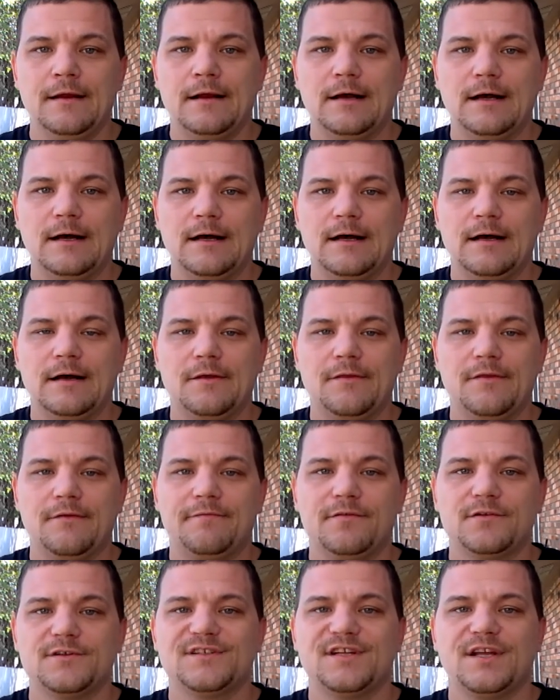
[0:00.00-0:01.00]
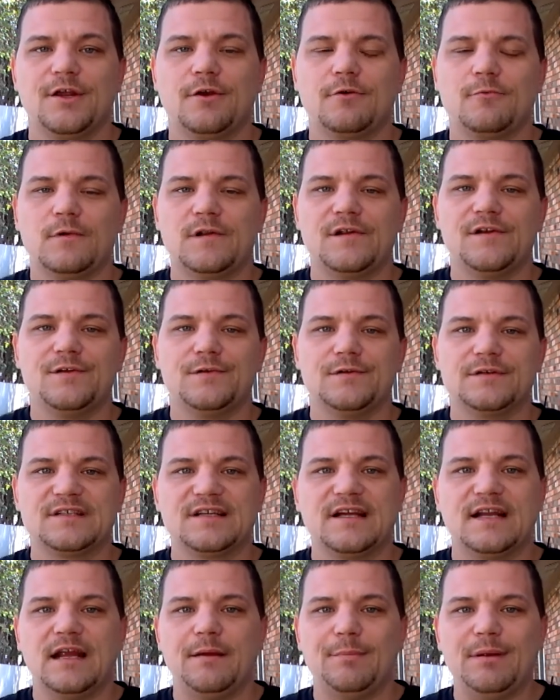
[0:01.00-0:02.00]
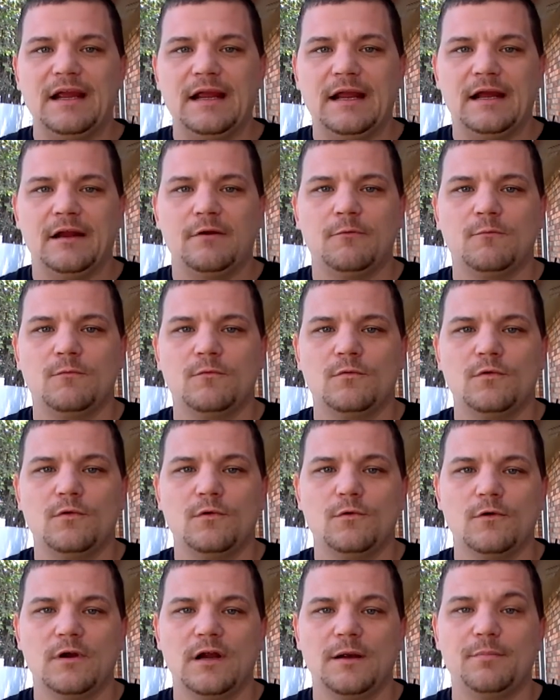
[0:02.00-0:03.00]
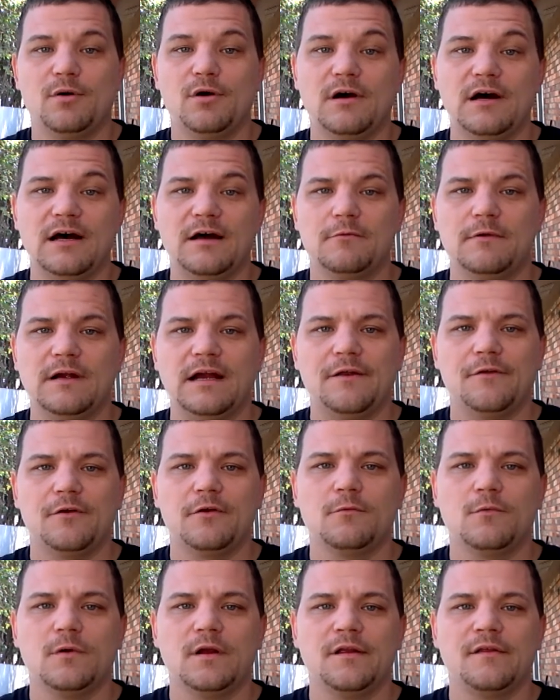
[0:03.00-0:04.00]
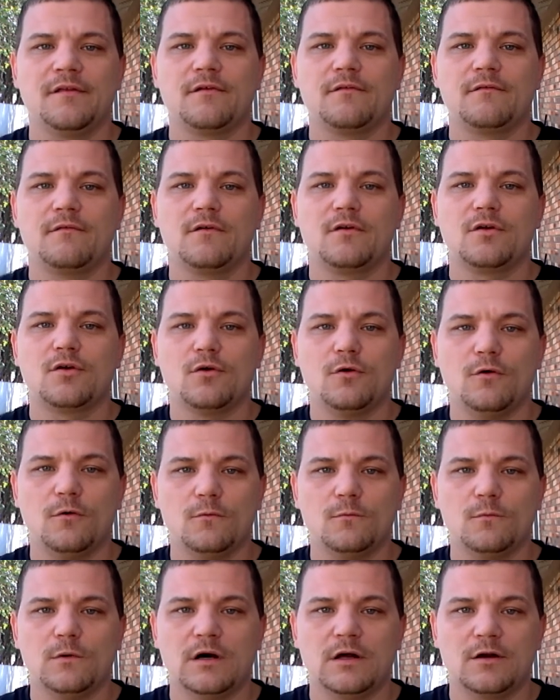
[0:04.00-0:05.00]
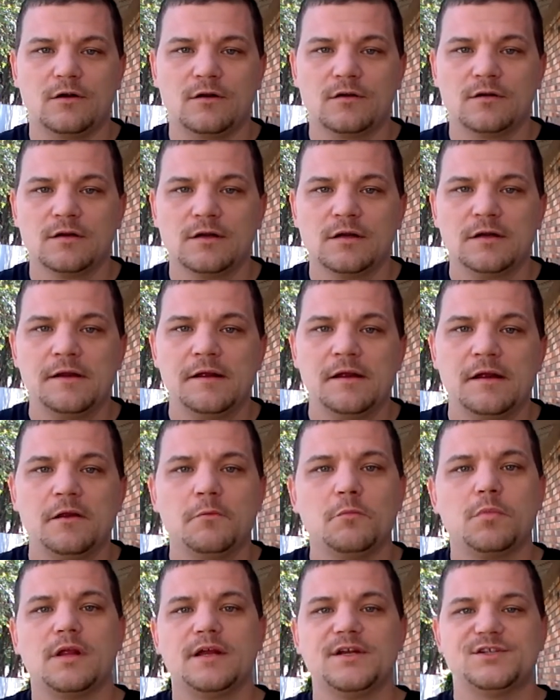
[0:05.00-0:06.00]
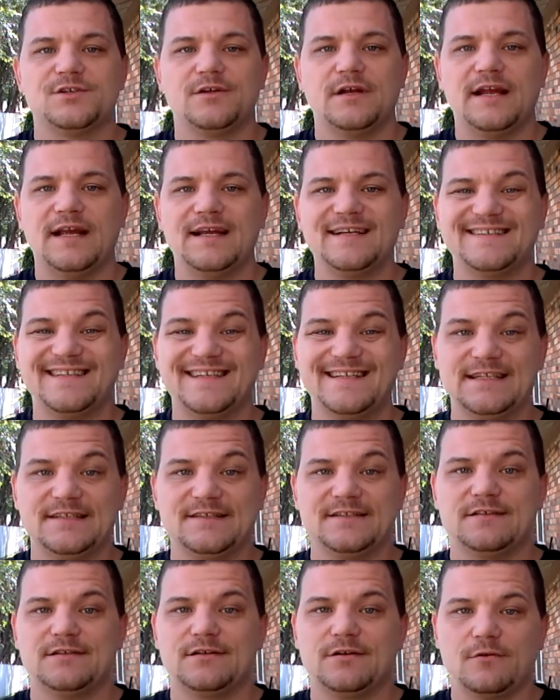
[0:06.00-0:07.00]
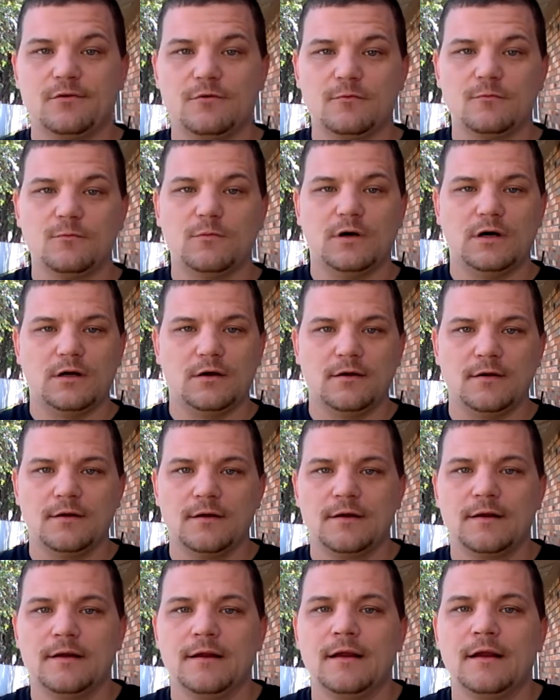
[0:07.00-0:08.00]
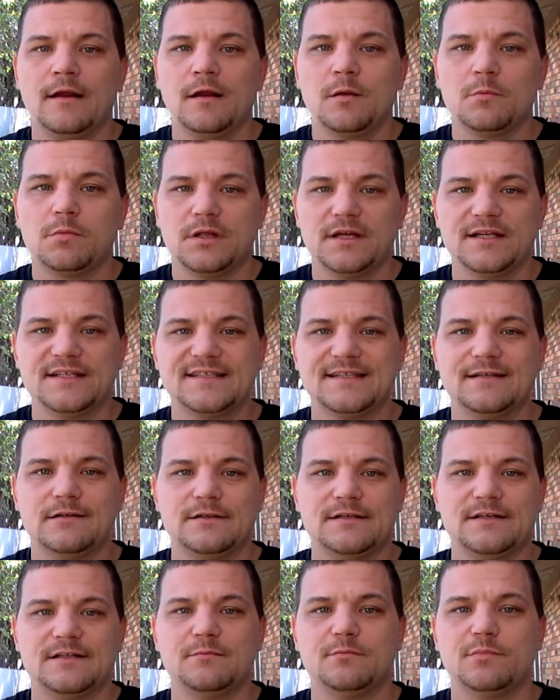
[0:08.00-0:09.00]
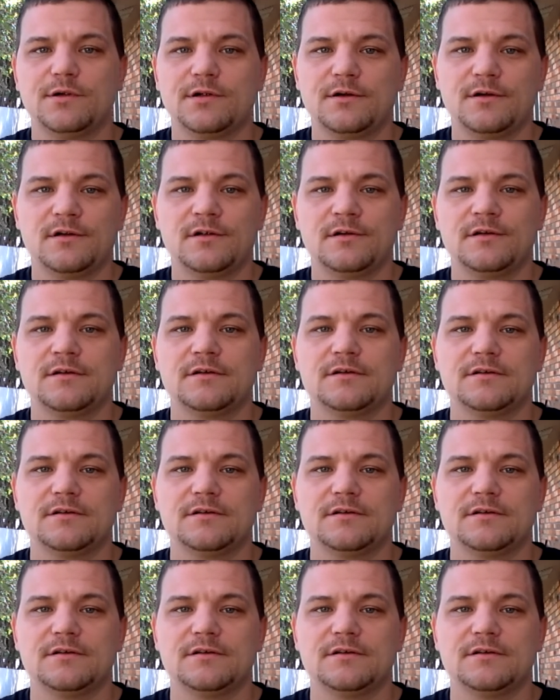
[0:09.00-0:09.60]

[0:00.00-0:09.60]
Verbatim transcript: uh, the first thing you'll want to do is get a pan or a pot rather with cold water. Place your eggs into the cold water, place it onto the burner,